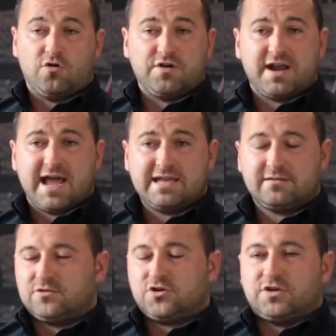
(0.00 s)
or at night,
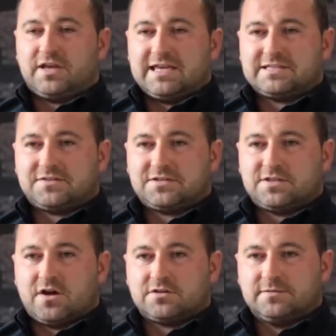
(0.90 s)
you can gaze at the
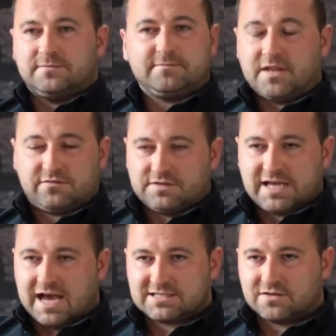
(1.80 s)
stars. A
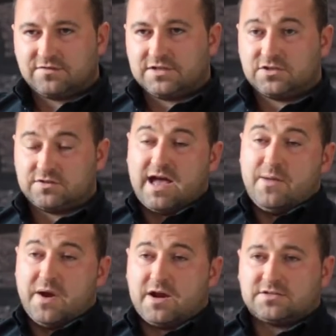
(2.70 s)
fantastic feature that I
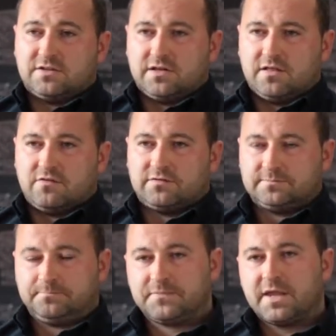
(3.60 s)
personally love.
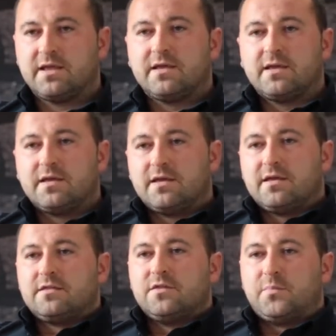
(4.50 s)

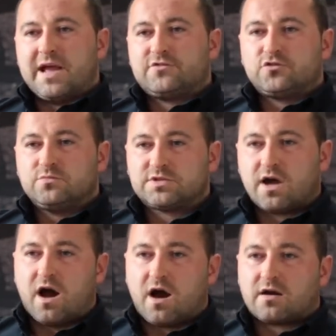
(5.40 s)
The bedrooms
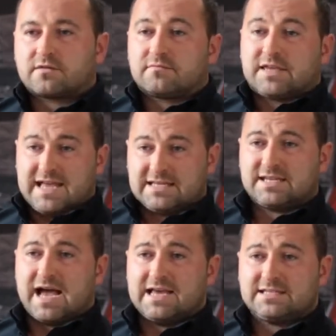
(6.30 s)
are king
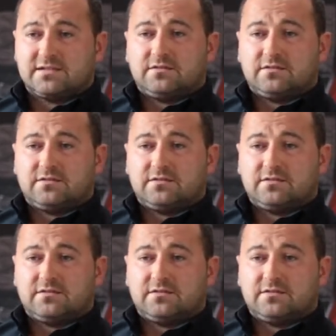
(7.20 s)
size